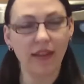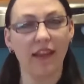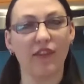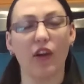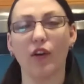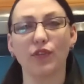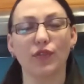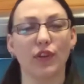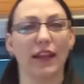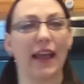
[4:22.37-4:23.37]
If it calls
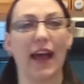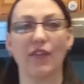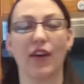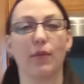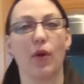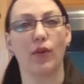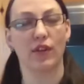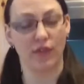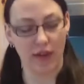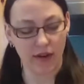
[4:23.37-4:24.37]
for like 1/2 cup
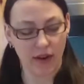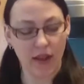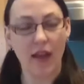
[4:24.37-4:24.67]
coconut flour,